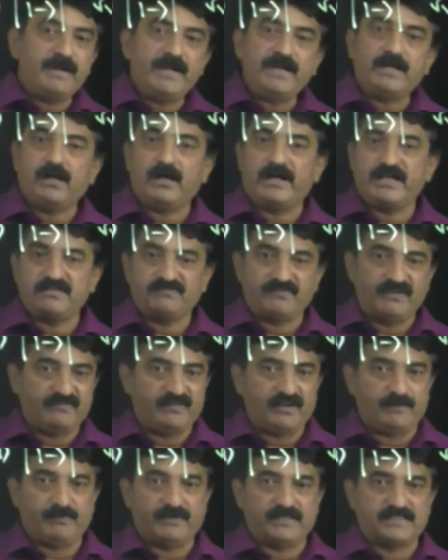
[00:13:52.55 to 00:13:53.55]
beta is
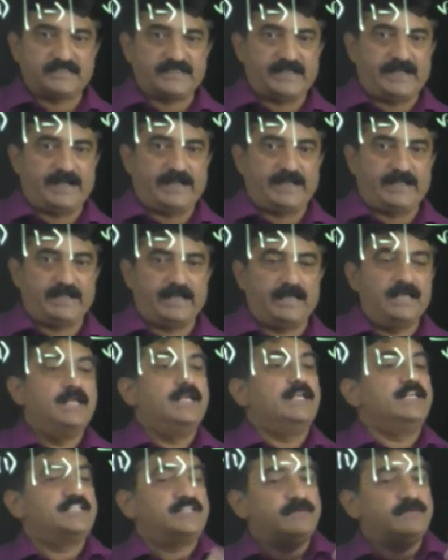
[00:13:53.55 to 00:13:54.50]
50%.